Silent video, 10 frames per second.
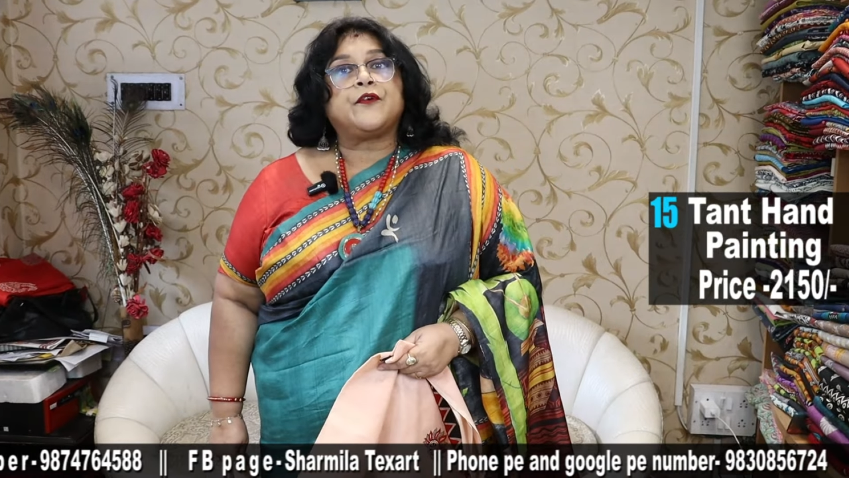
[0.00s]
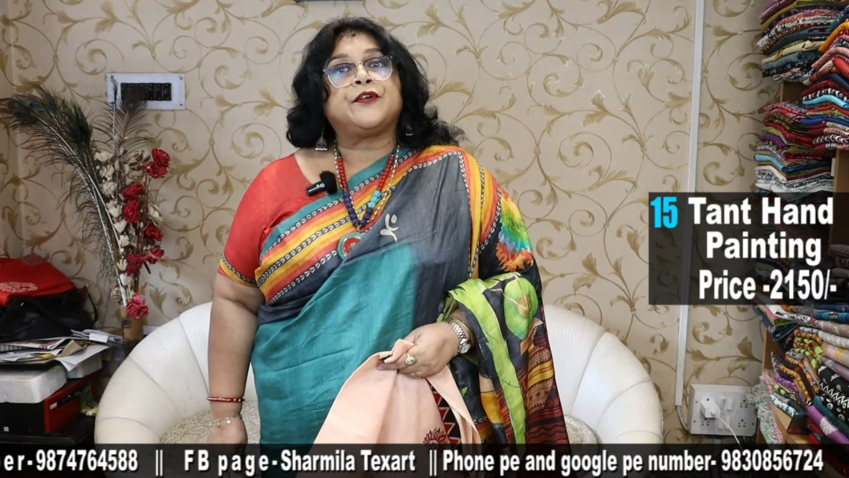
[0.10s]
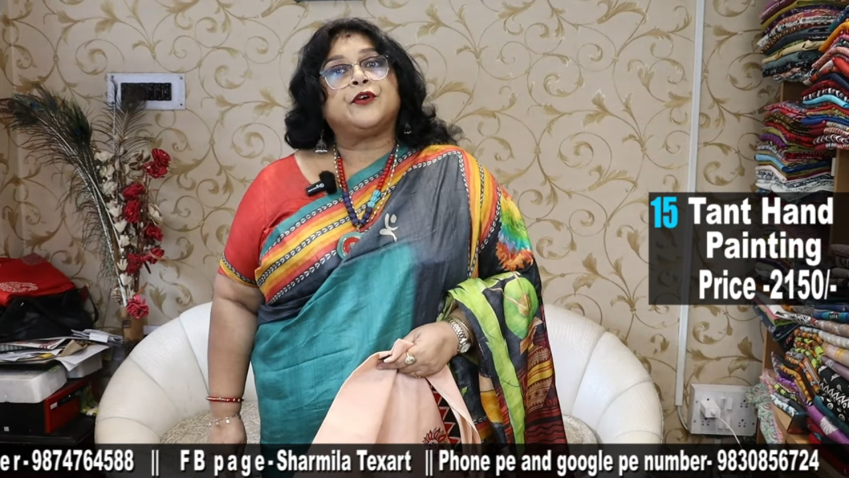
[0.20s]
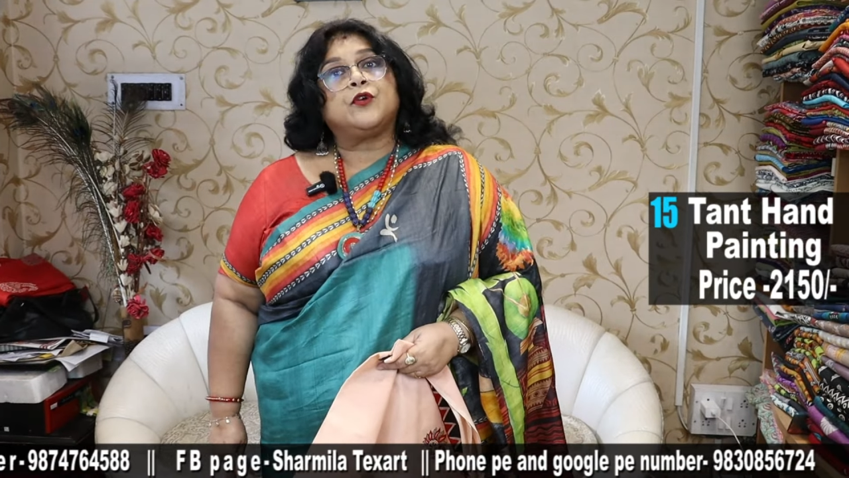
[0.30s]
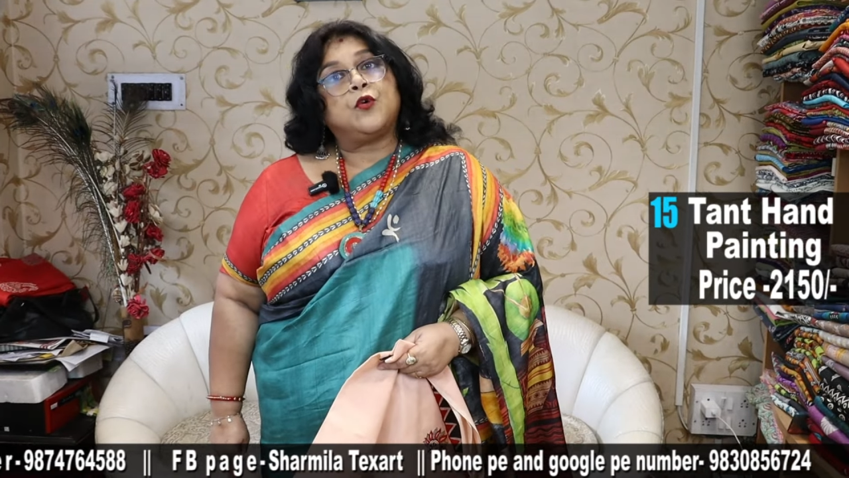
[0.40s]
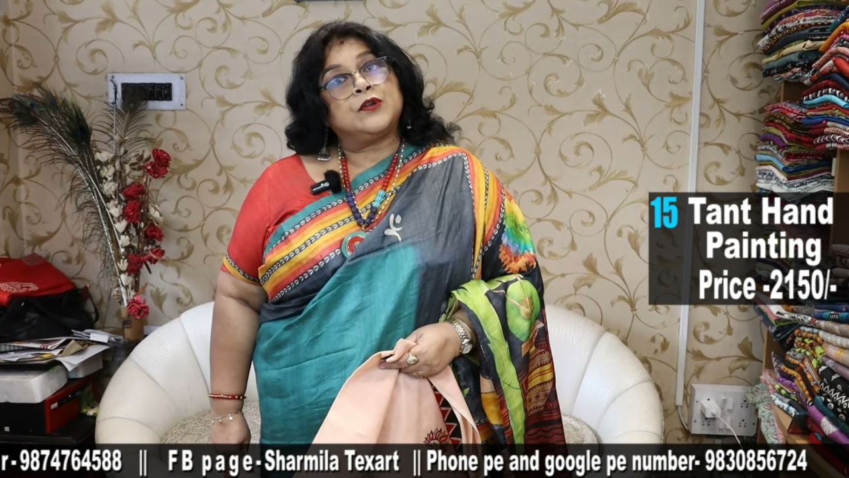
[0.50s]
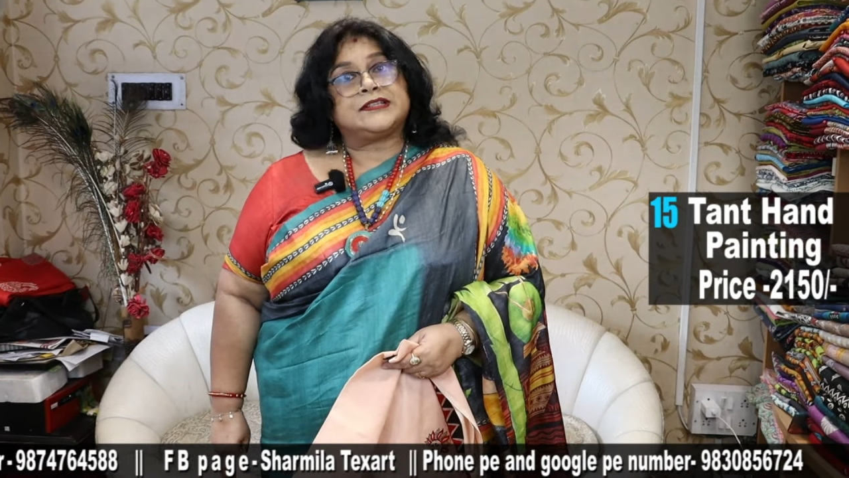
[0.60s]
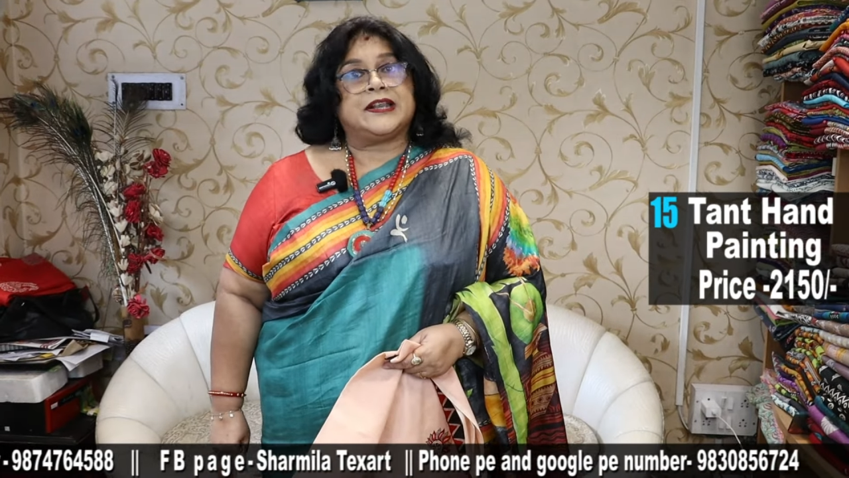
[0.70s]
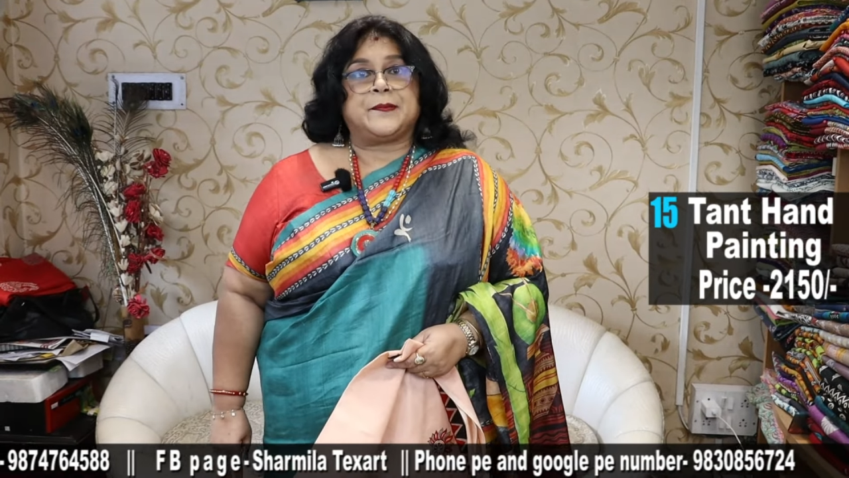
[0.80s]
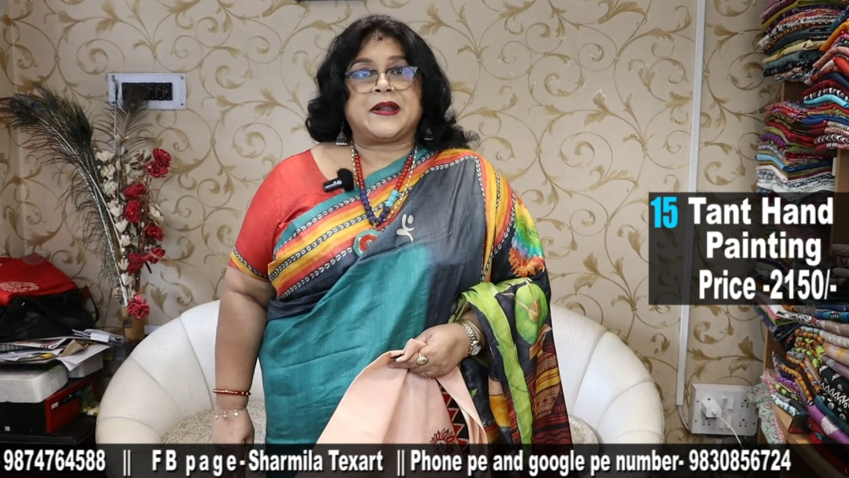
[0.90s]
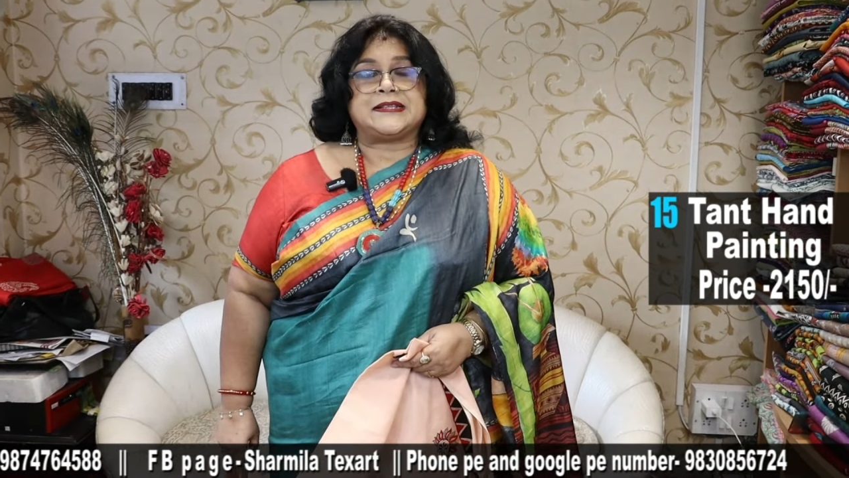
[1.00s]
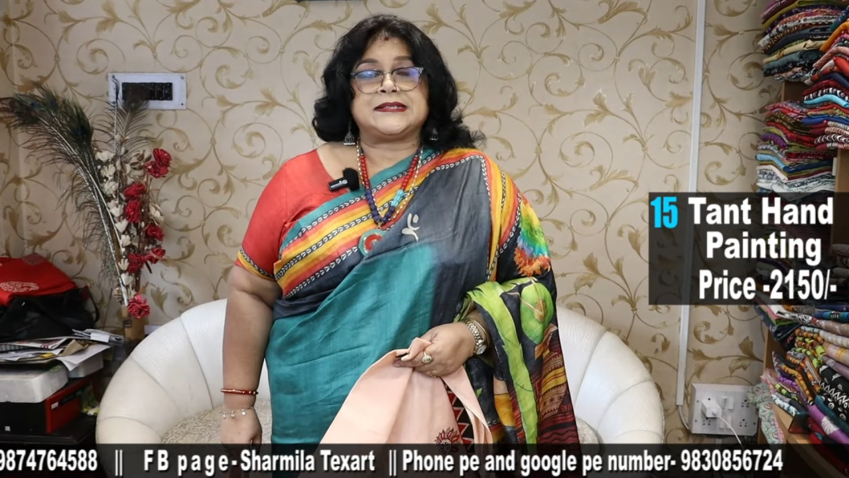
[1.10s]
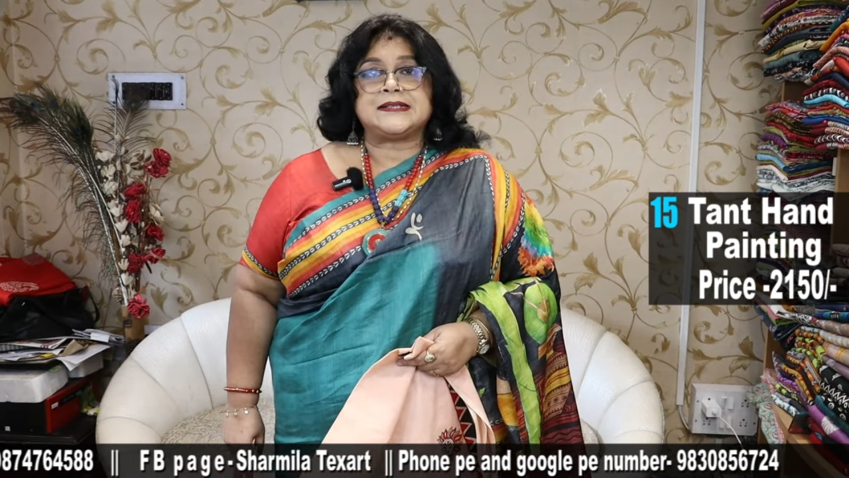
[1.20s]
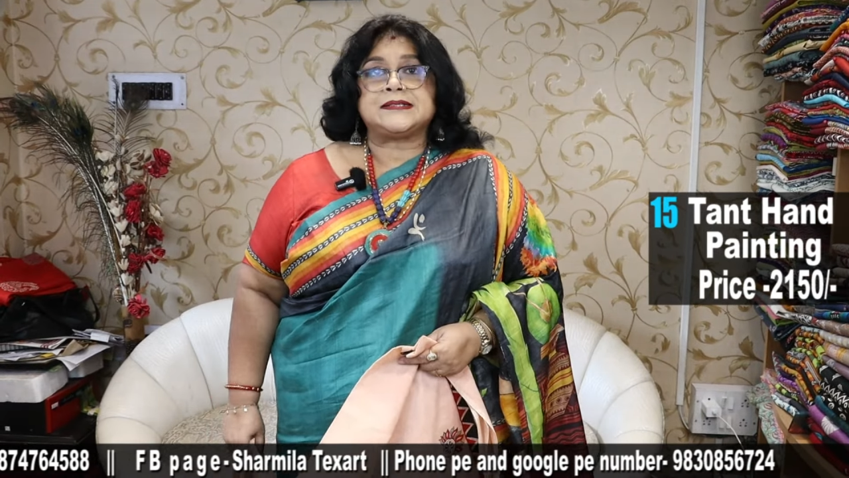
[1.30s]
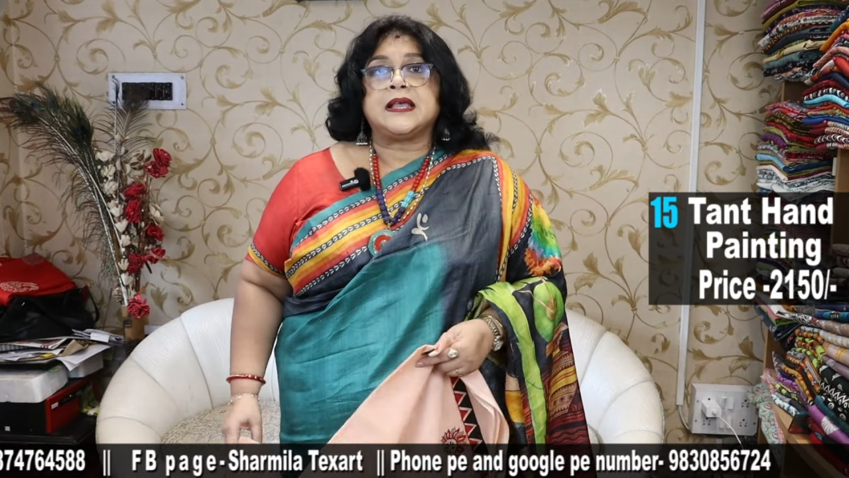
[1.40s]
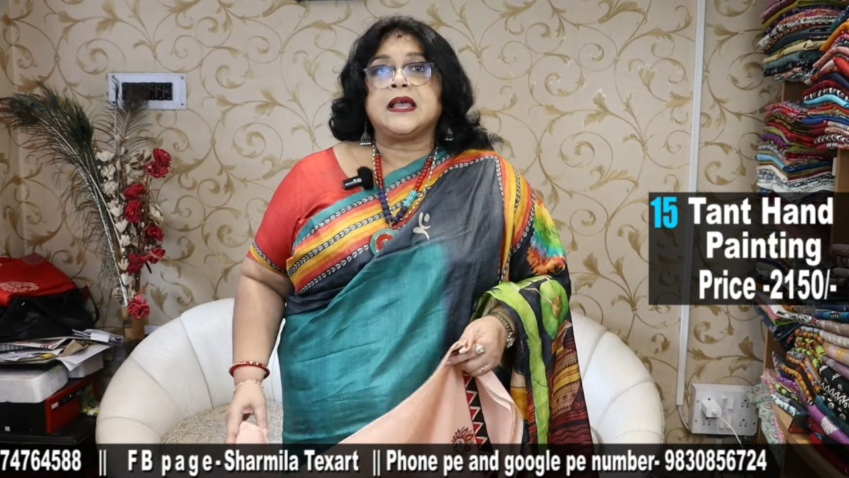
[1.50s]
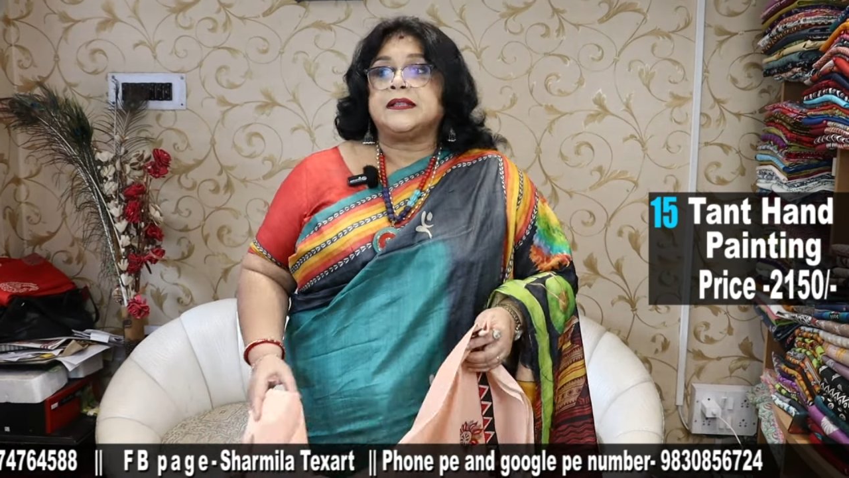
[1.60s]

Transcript: for your wholesale prices.